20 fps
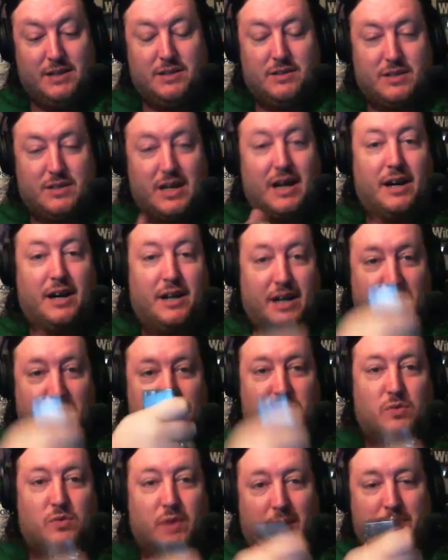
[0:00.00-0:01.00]
It's got a
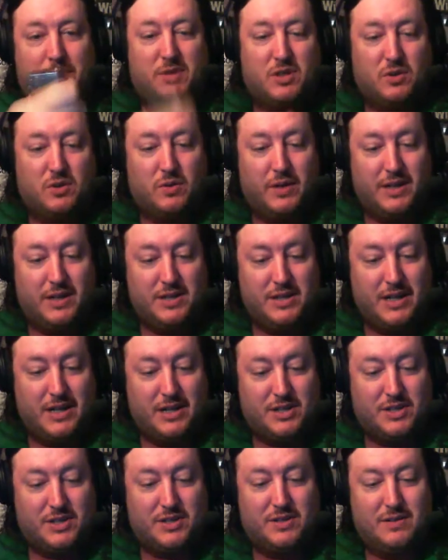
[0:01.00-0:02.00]
nice grip to it,
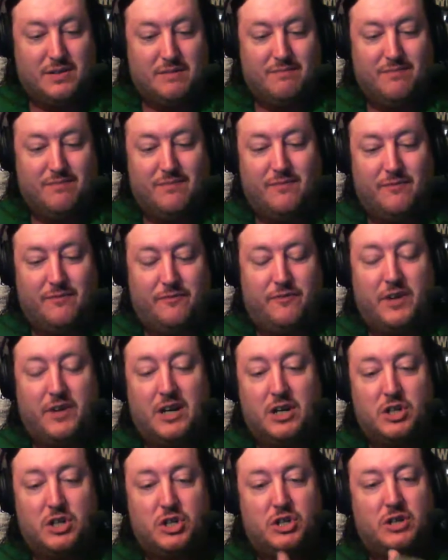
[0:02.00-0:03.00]
nice
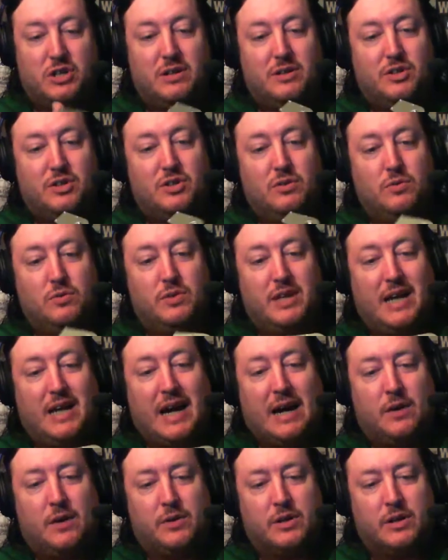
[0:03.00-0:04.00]
finish to the
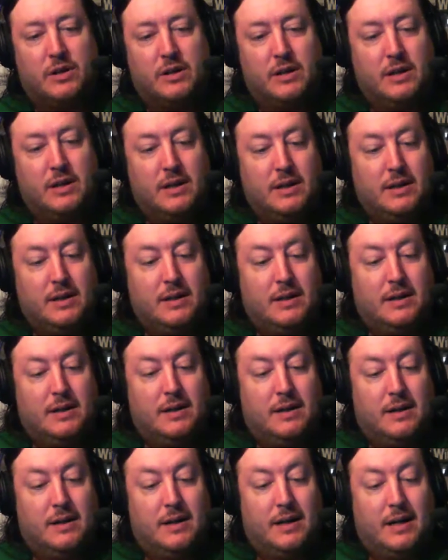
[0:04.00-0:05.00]
outer
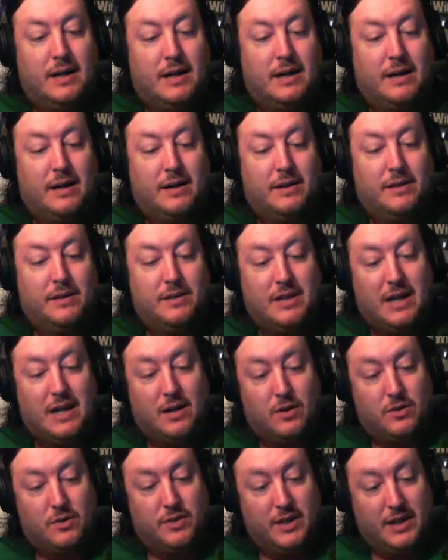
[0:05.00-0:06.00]
uh, the
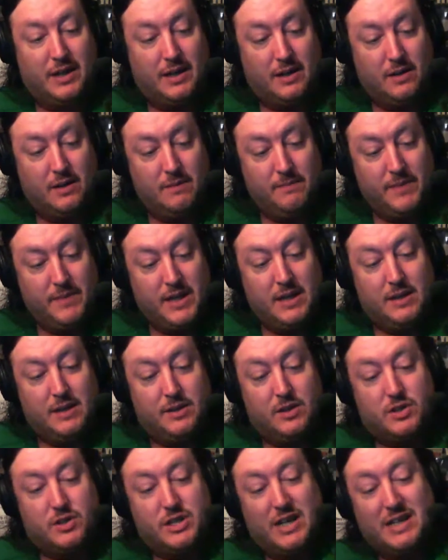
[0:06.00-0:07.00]
outer thing here.
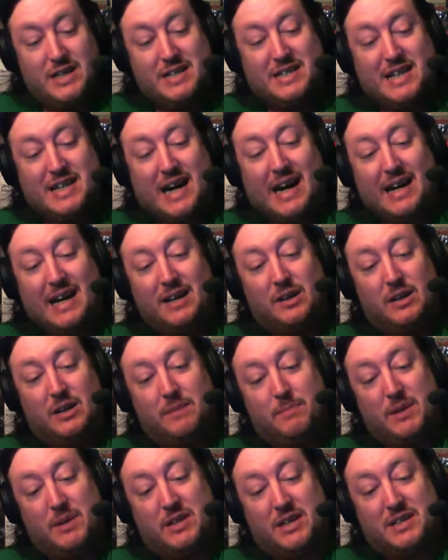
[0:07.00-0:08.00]
There's a dial
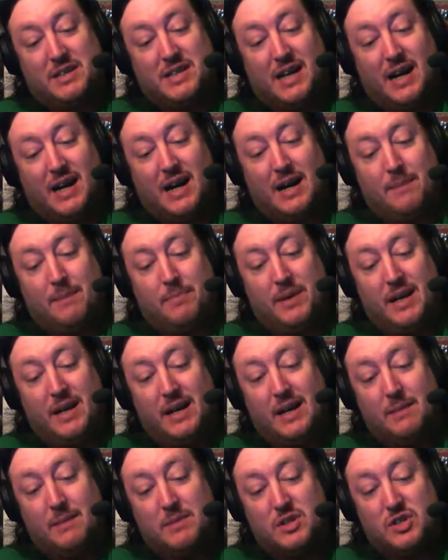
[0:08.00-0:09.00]
up at the top,
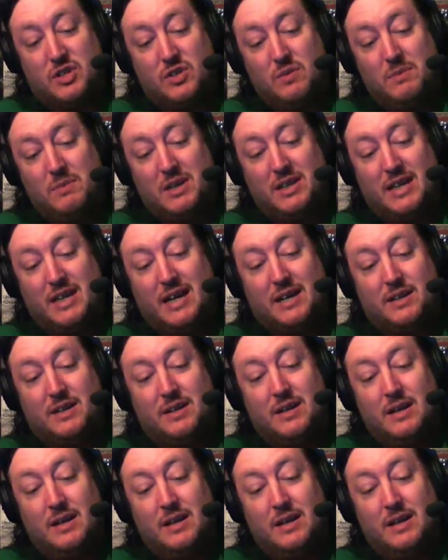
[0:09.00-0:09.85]
and I'm assuming that